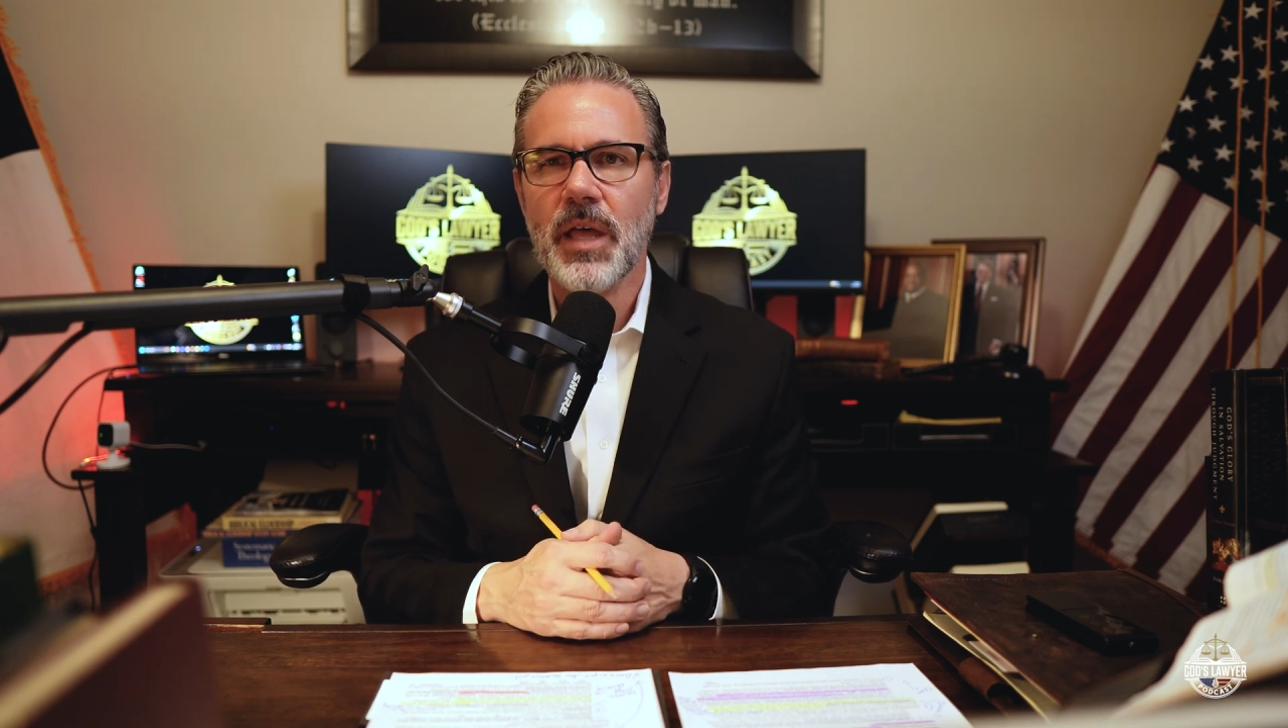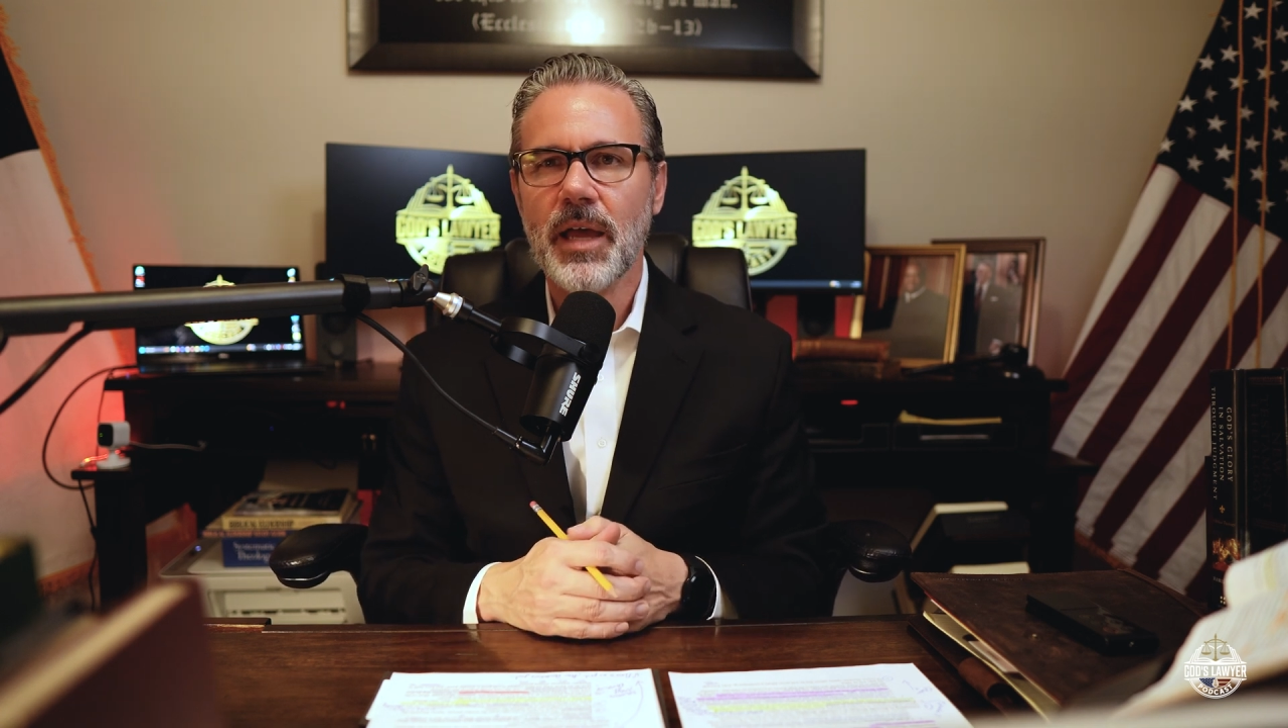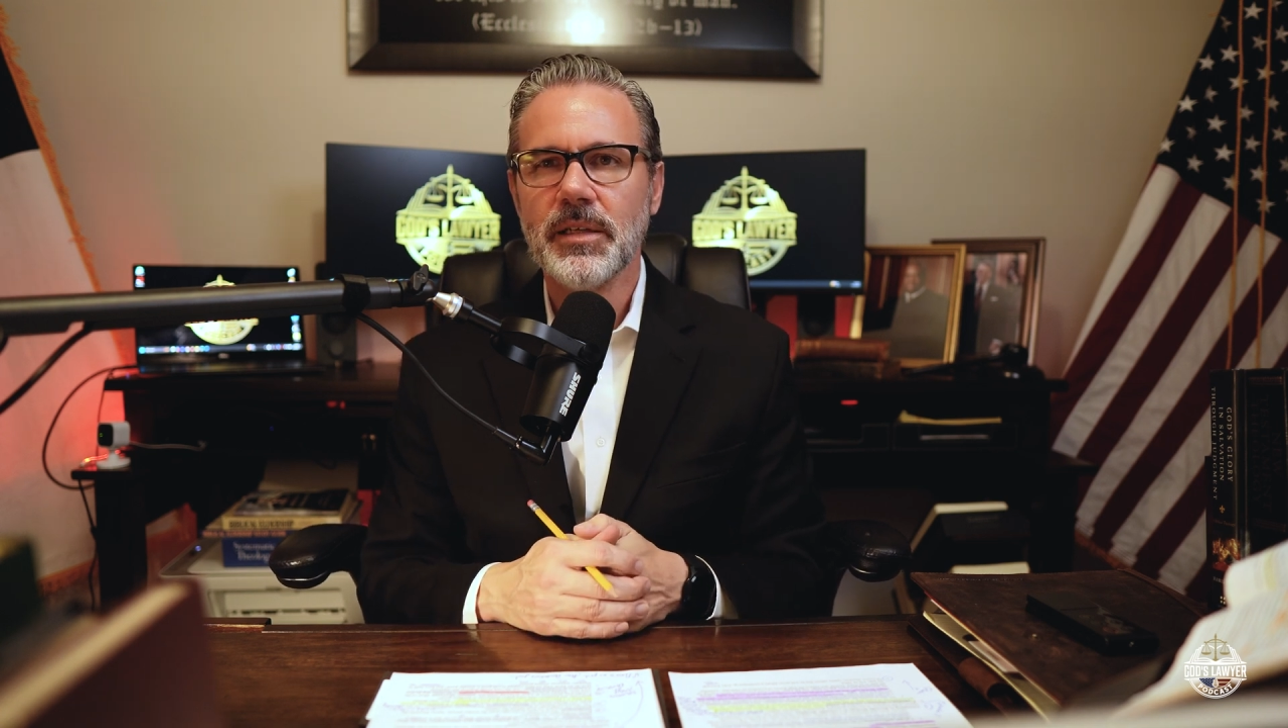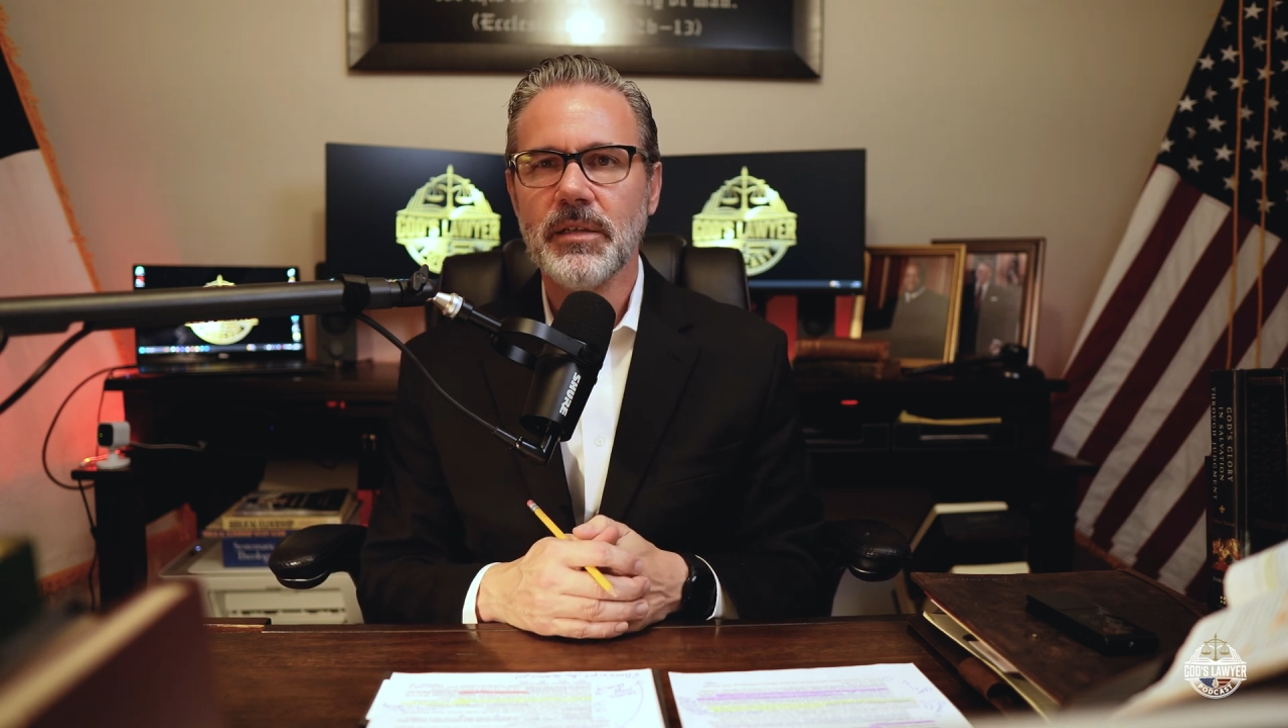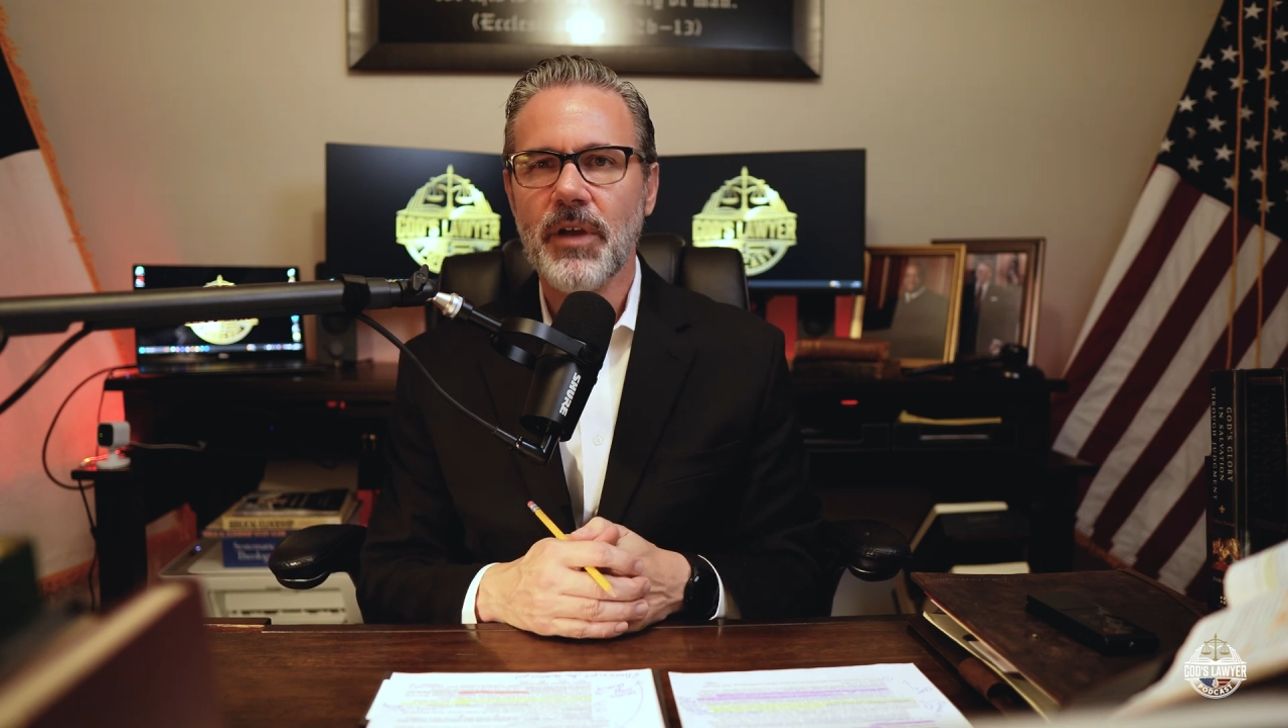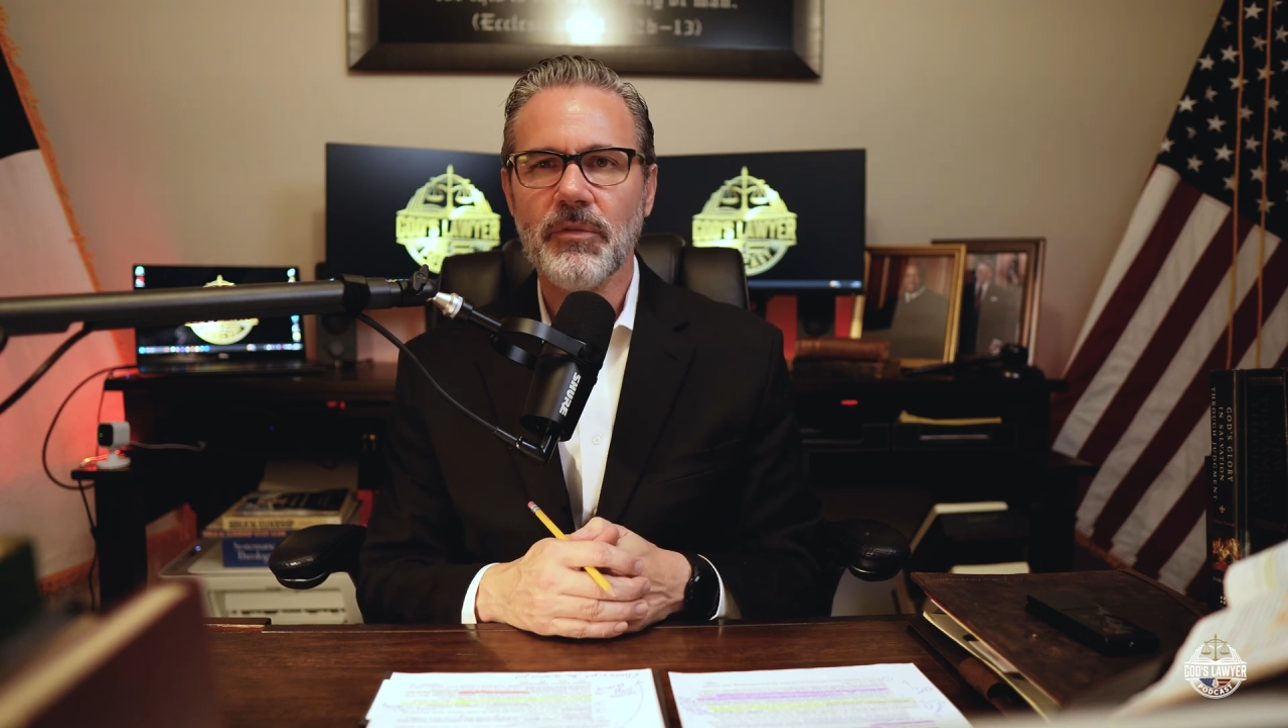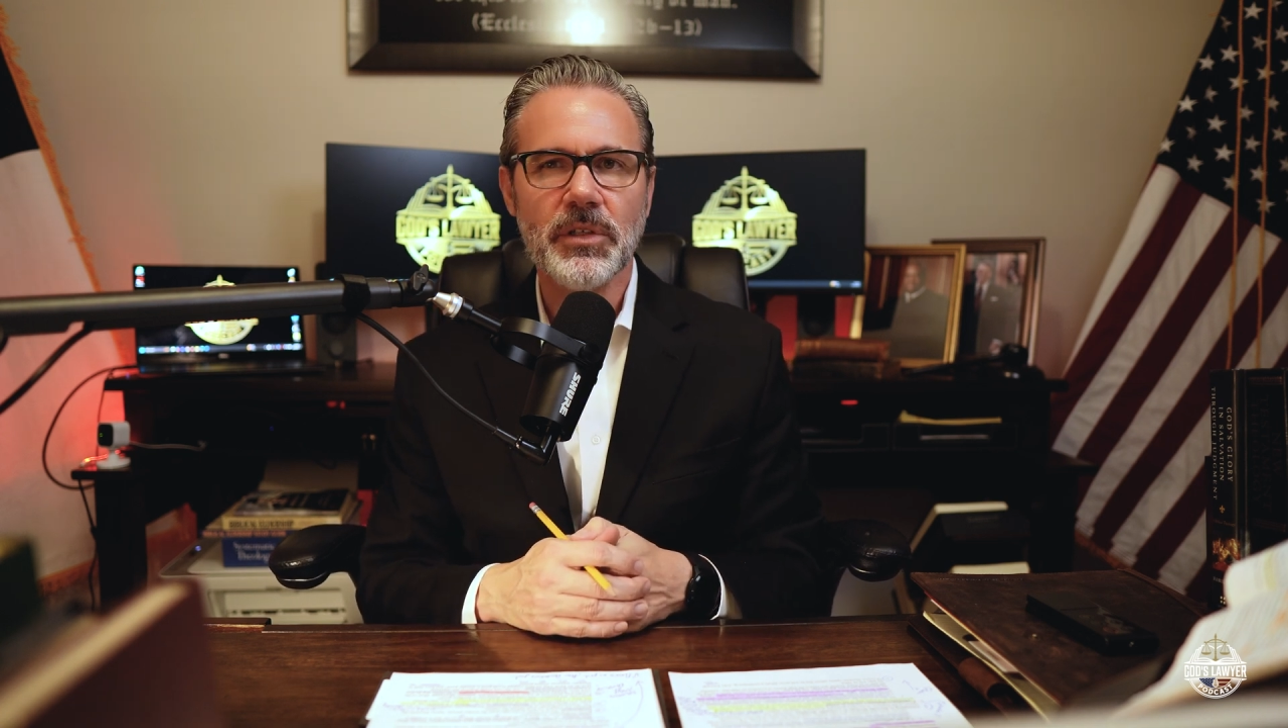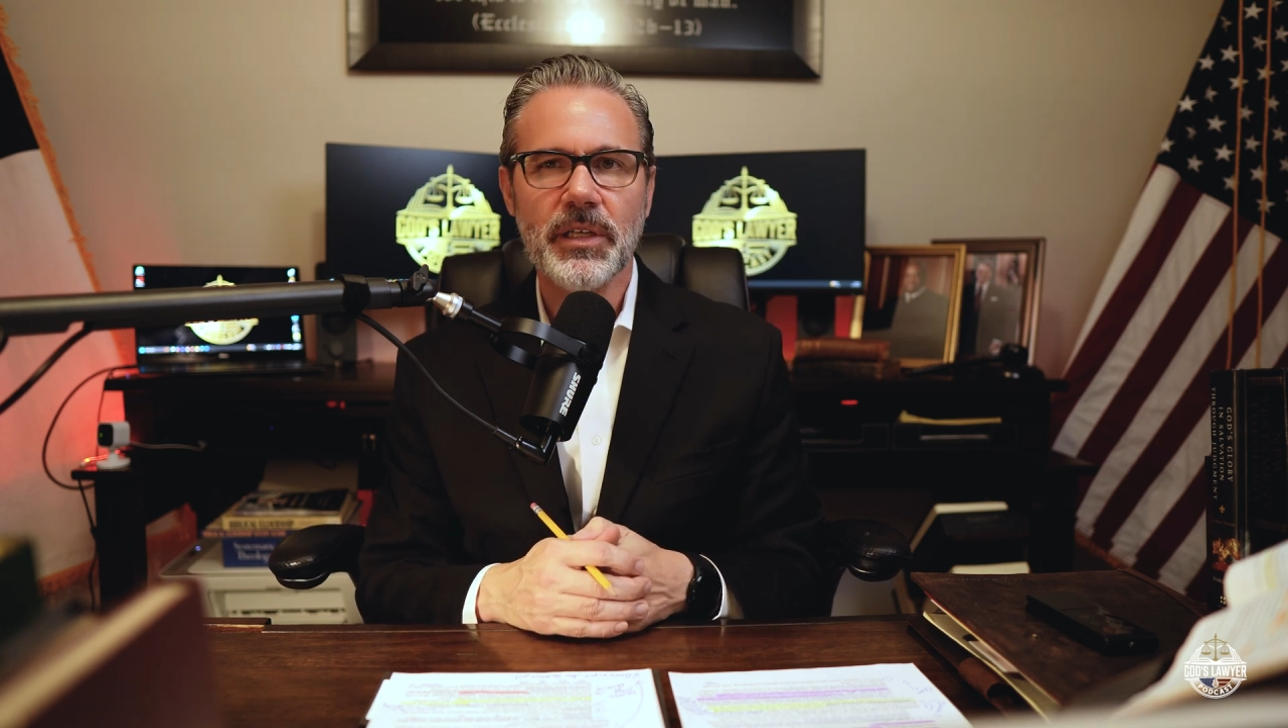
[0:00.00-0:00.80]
that have ever